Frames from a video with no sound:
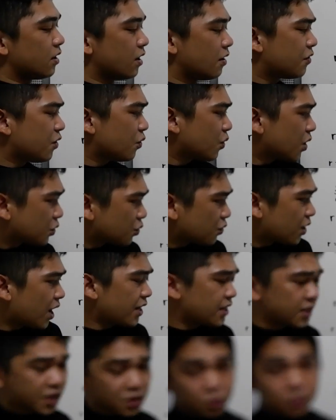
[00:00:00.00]
If you want to
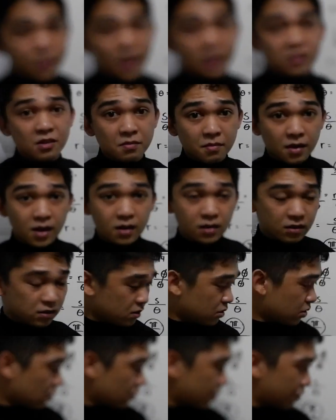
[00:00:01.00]
write it into decimal,
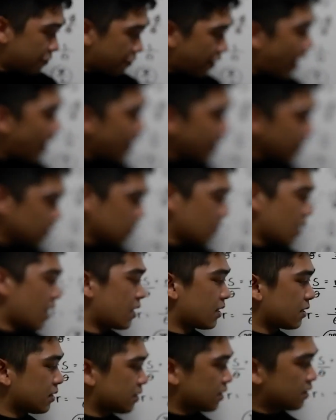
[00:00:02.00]
so divide,
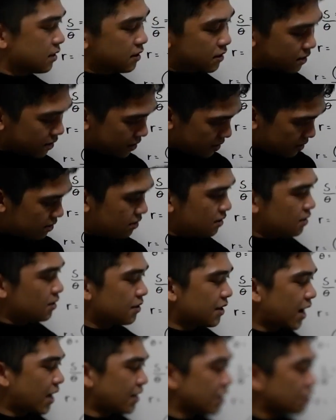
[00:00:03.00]
then
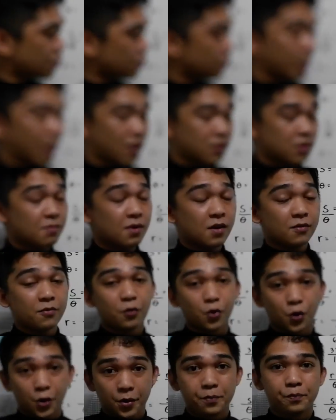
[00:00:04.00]
write into decimal
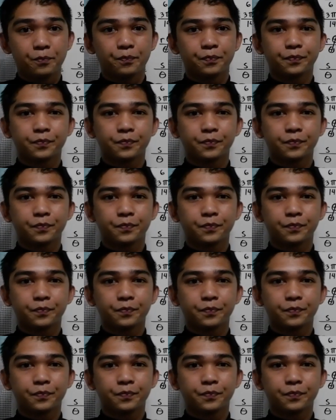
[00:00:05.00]
form.